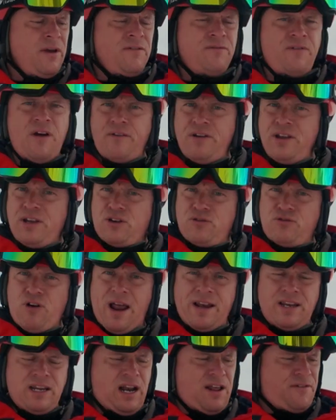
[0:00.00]
Very
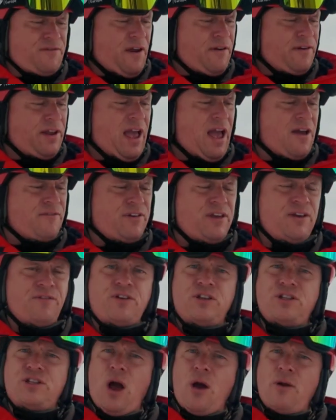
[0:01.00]
granular, very heavy.
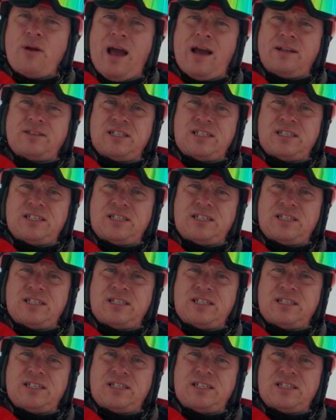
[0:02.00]
If you don't know how